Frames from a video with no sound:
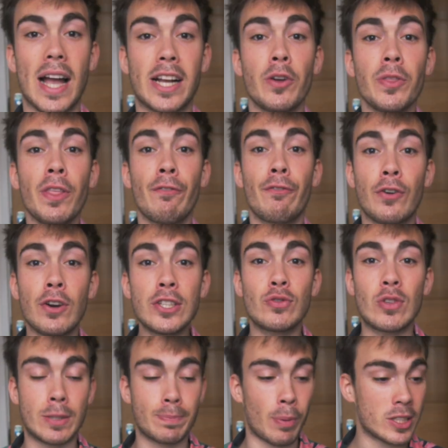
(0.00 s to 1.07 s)
I got the first
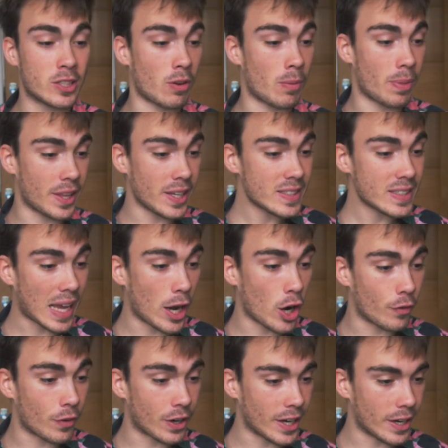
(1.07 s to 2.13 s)
response from this guy
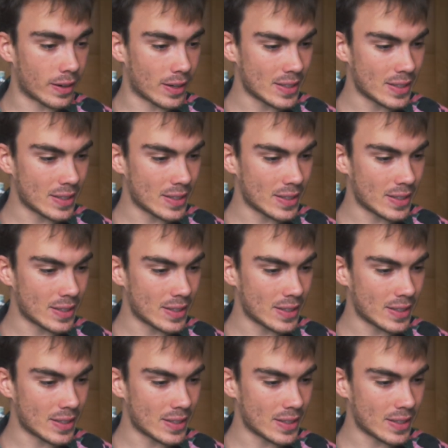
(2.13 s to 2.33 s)
over here.